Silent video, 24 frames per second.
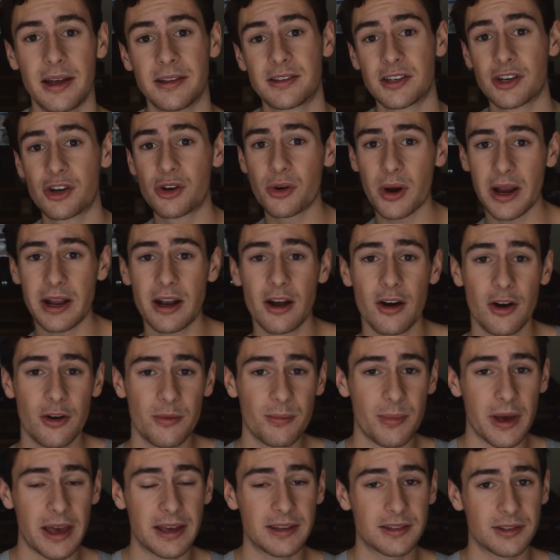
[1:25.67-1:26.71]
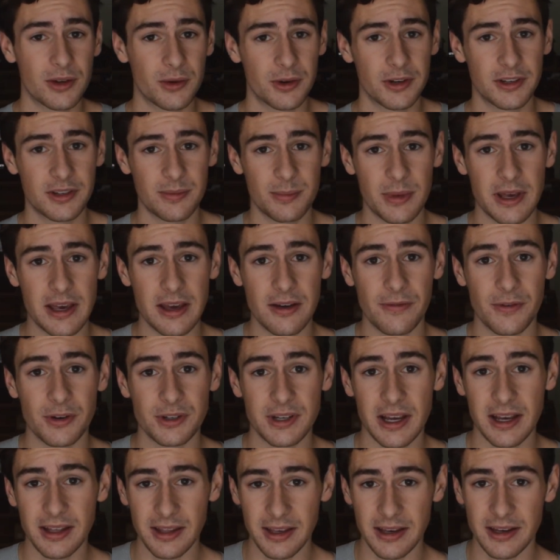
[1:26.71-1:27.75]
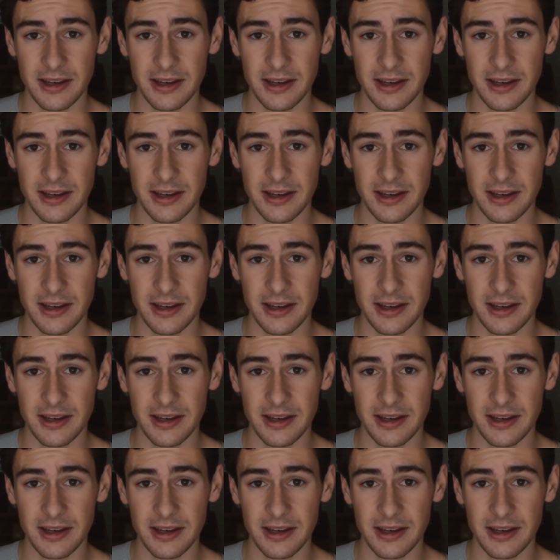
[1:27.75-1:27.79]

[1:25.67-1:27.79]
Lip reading: It's a great home base, so to speak, for daily